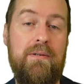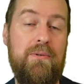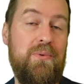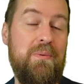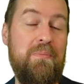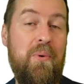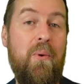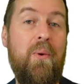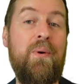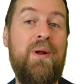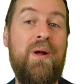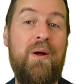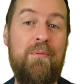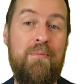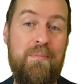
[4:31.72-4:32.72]
report
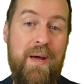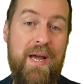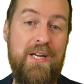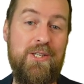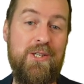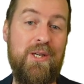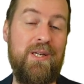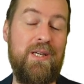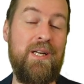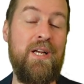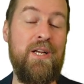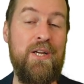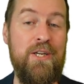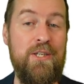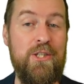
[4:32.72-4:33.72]
based on it.
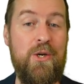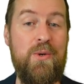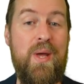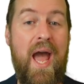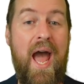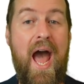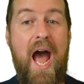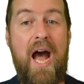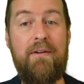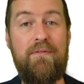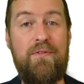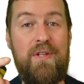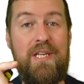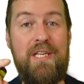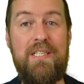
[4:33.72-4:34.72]
So you
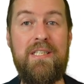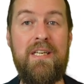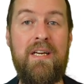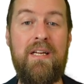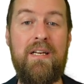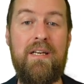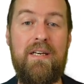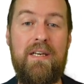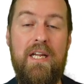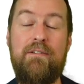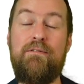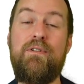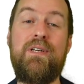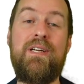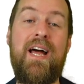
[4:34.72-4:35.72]
have these
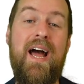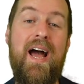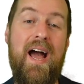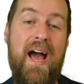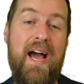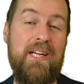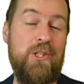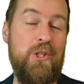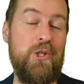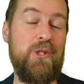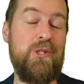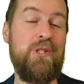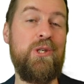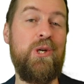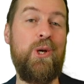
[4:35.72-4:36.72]
different
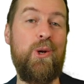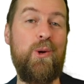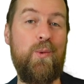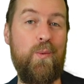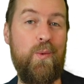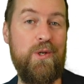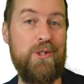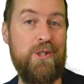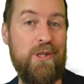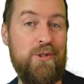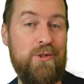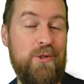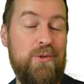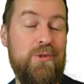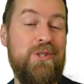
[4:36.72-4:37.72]
actors which are
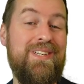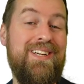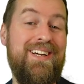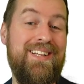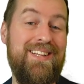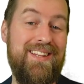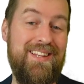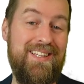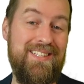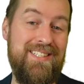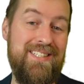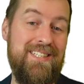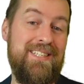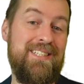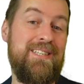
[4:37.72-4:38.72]
using the
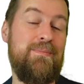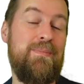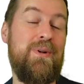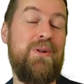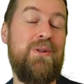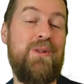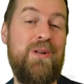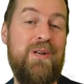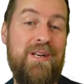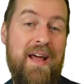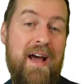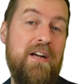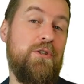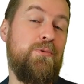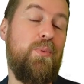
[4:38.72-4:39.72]
system, the
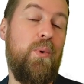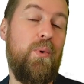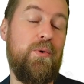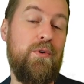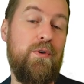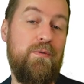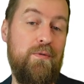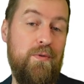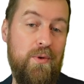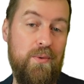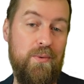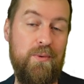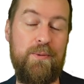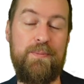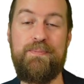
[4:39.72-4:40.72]
dashboard view